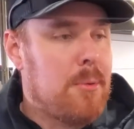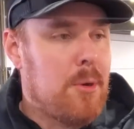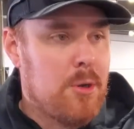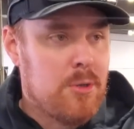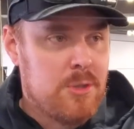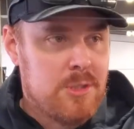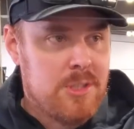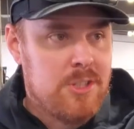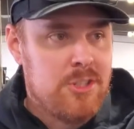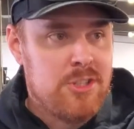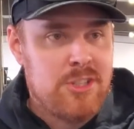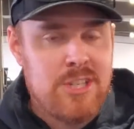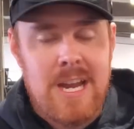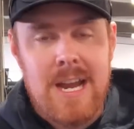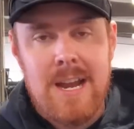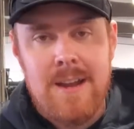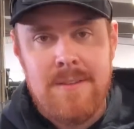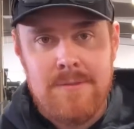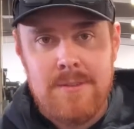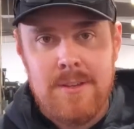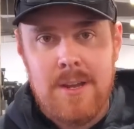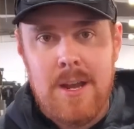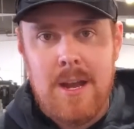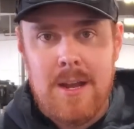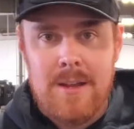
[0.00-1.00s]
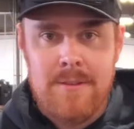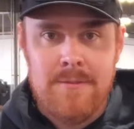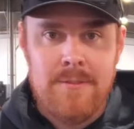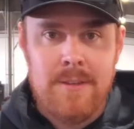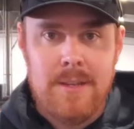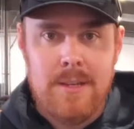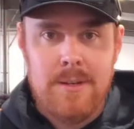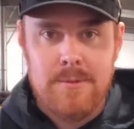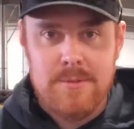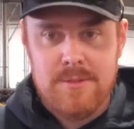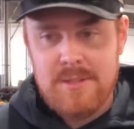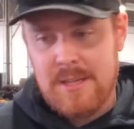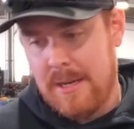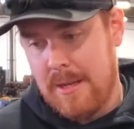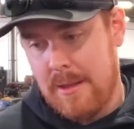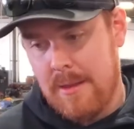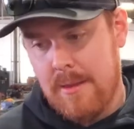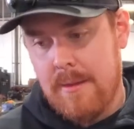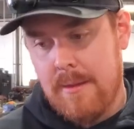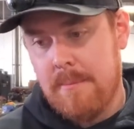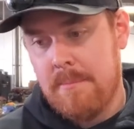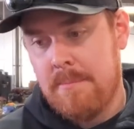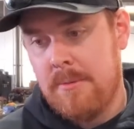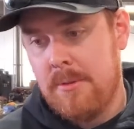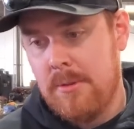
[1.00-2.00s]
broke the shaft off, and it was like a
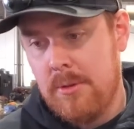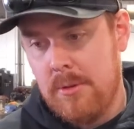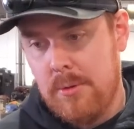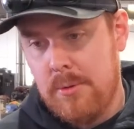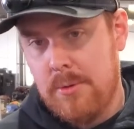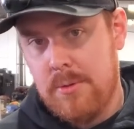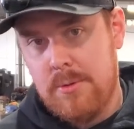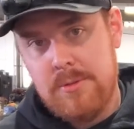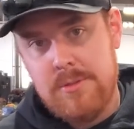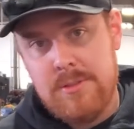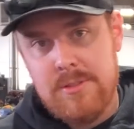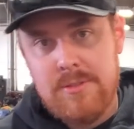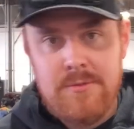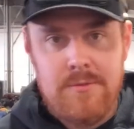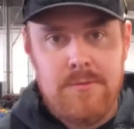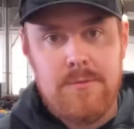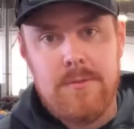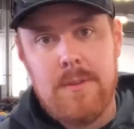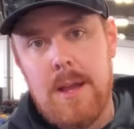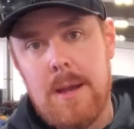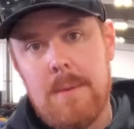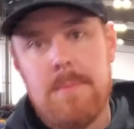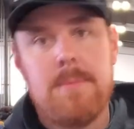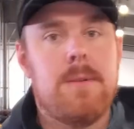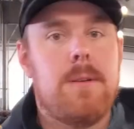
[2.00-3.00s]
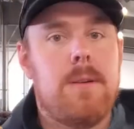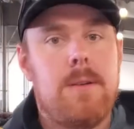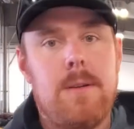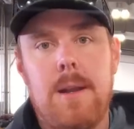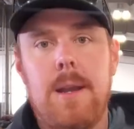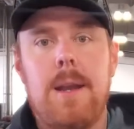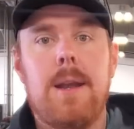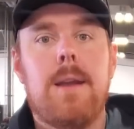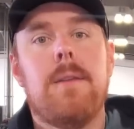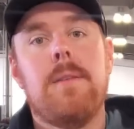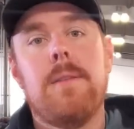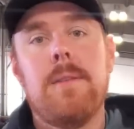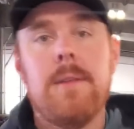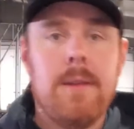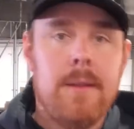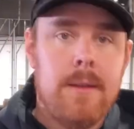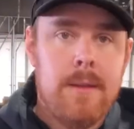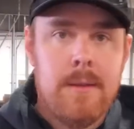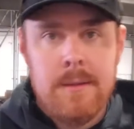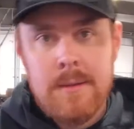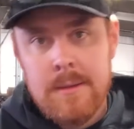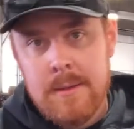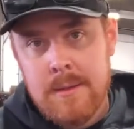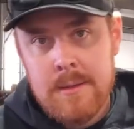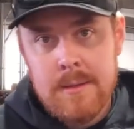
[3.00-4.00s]
limp noodle just flopping around.
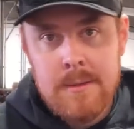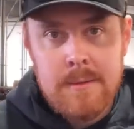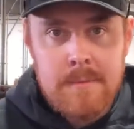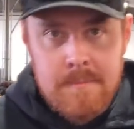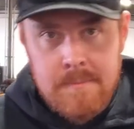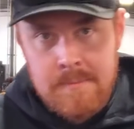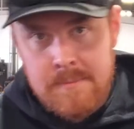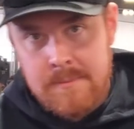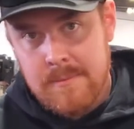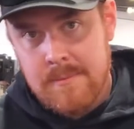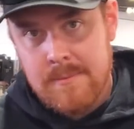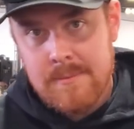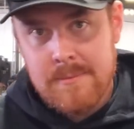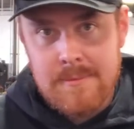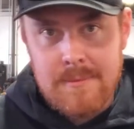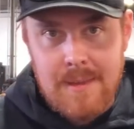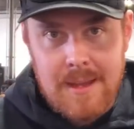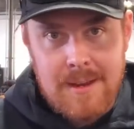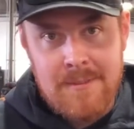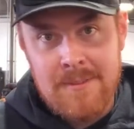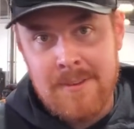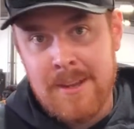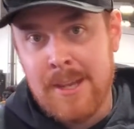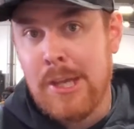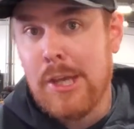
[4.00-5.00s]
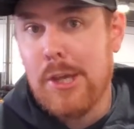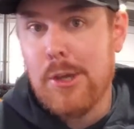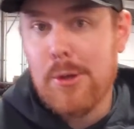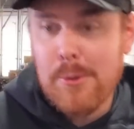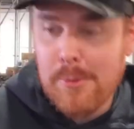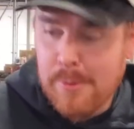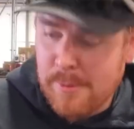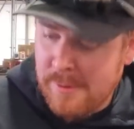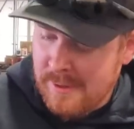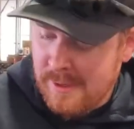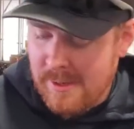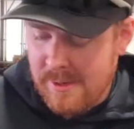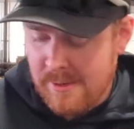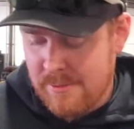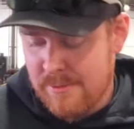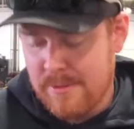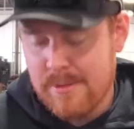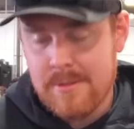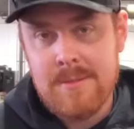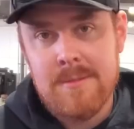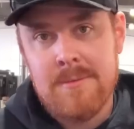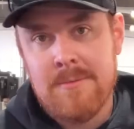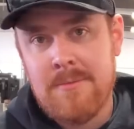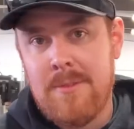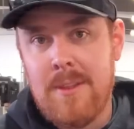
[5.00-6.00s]
Like Hugh
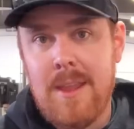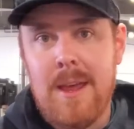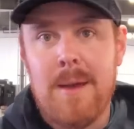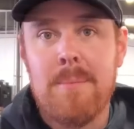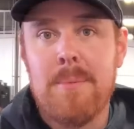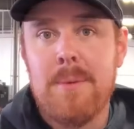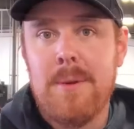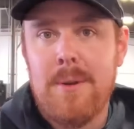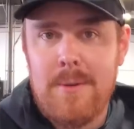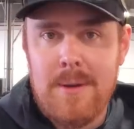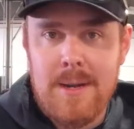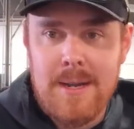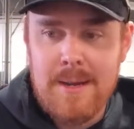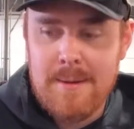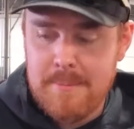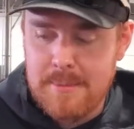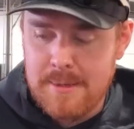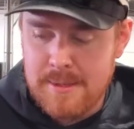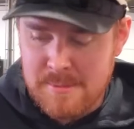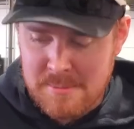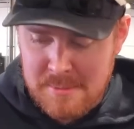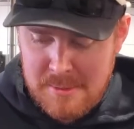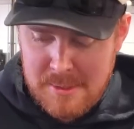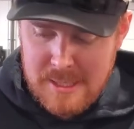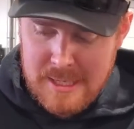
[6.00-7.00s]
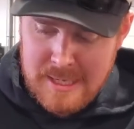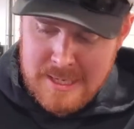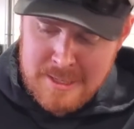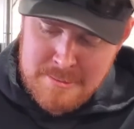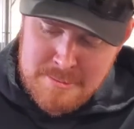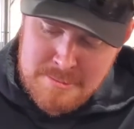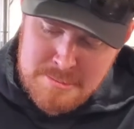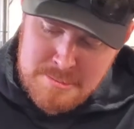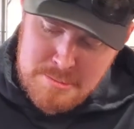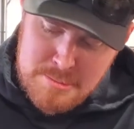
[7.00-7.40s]
just flopping around, but it's more like